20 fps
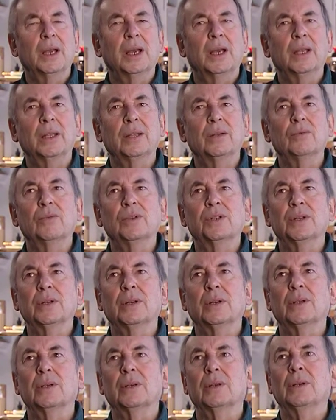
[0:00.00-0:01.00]
And there was
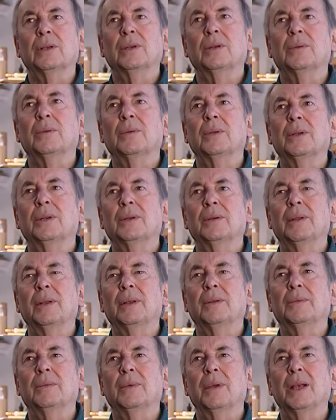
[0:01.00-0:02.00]
a, a an
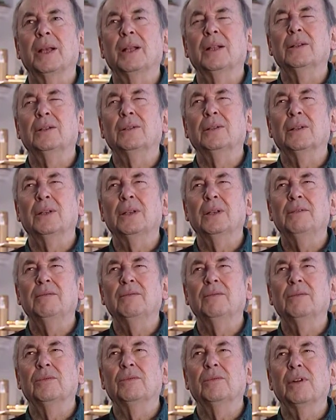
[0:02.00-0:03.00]
elderly,
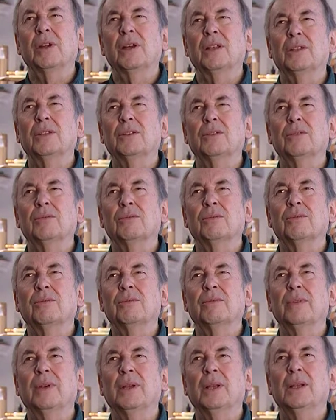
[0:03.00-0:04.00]
rather sort
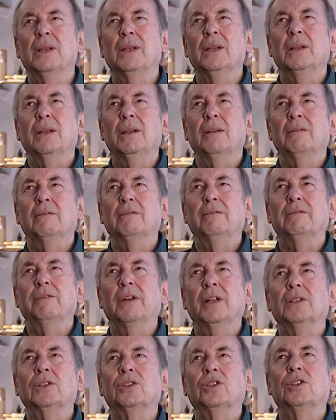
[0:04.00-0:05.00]
of
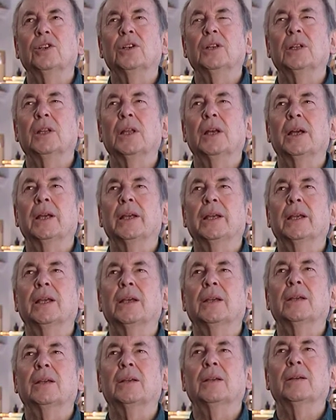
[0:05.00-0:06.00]
vulture
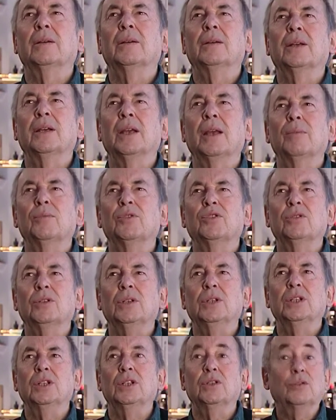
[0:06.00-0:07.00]
like
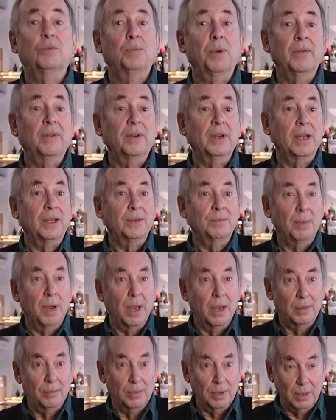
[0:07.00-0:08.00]
chemistry teacher. He was a perfectly nice
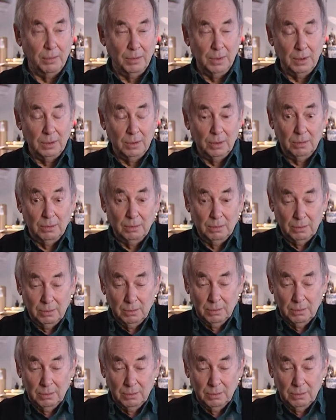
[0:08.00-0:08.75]
man, but I mean, sort of